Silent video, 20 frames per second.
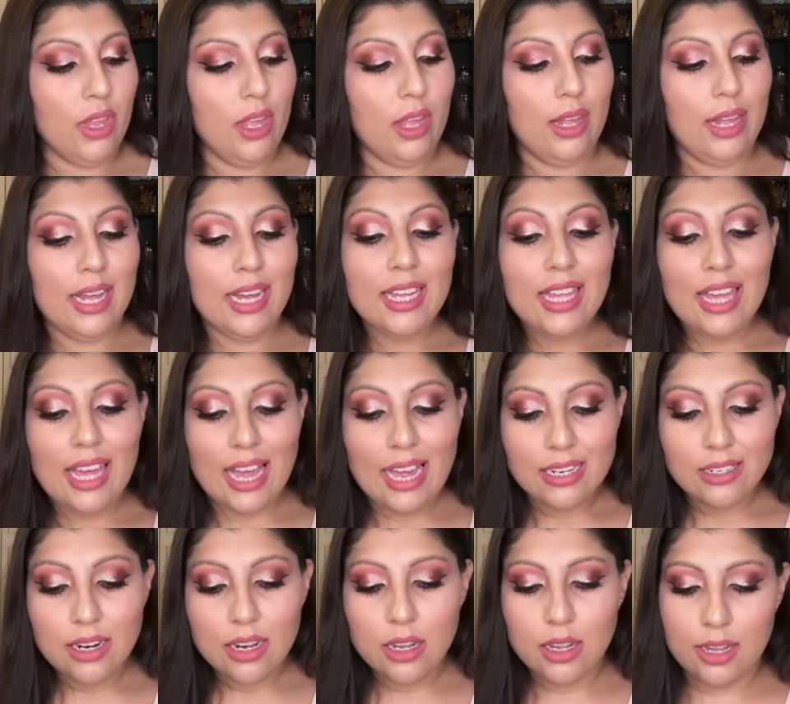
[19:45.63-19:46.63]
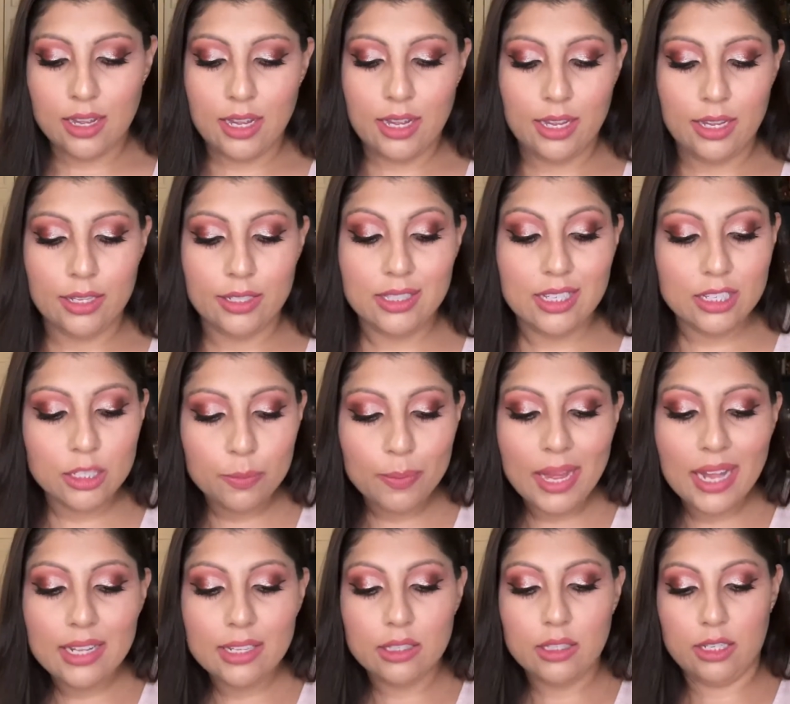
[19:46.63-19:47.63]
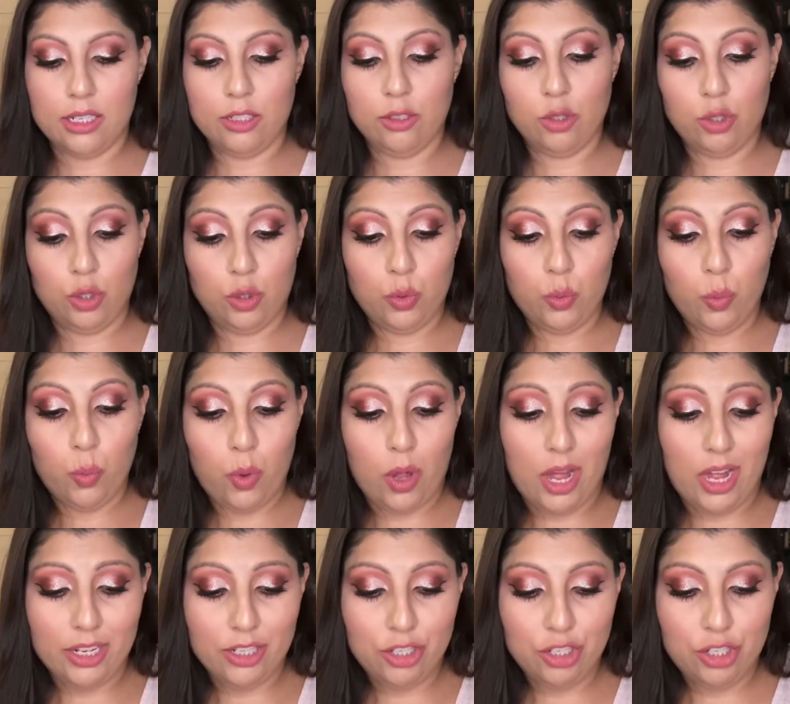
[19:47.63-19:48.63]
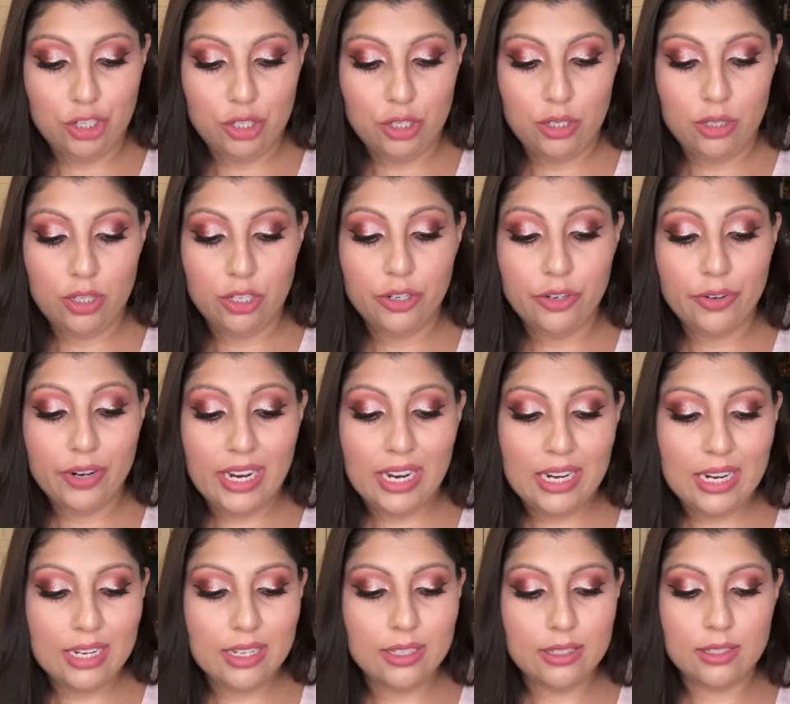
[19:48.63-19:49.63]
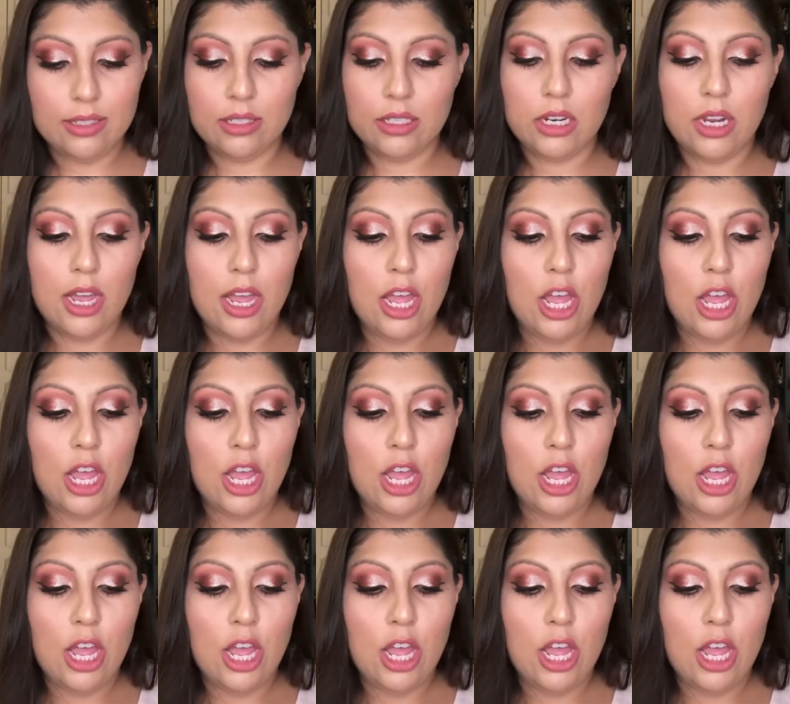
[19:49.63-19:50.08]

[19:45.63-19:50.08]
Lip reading: again, this palette didn't swatch the greatest,